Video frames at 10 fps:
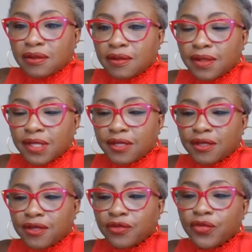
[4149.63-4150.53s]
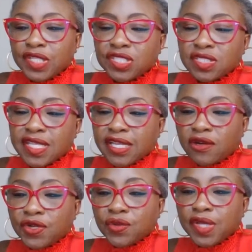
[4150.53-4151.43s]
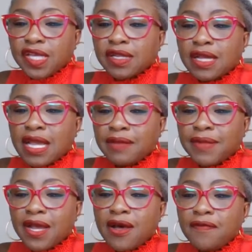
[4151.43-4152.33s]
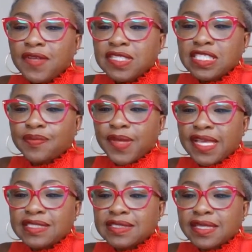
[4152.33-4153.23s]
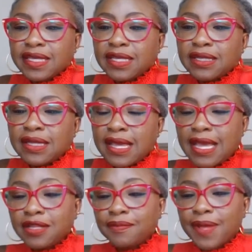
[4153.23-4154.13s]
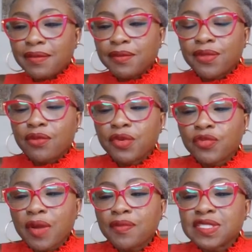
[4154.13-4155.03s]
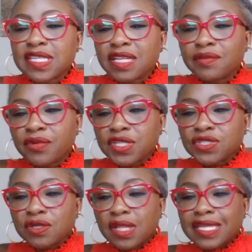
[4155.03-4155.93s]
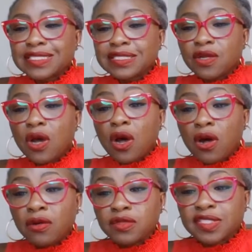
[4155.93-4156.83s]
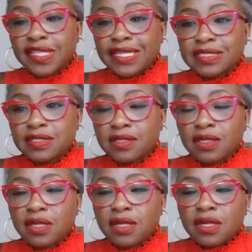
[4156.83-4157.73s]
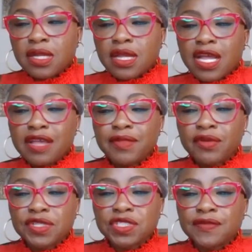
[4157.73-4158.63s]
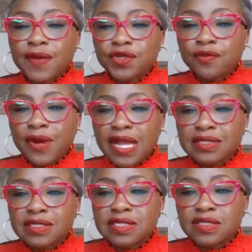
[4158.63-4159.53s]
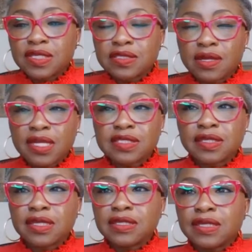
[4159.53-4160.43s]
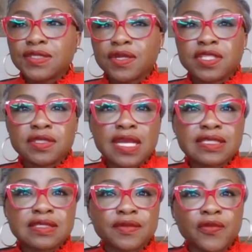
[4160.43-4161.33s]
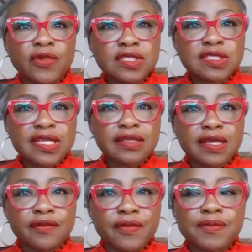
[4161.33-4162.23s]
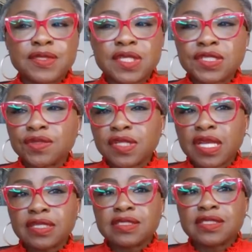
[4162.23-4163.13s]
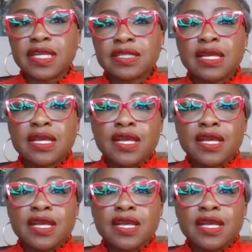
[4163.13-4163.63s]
Okay. Which state are you in? My office is based in Alabama, but we represent immigration clients in all states. Immigration is federal practice. As long as an attorney is licensed in one state, they can represent you in any state.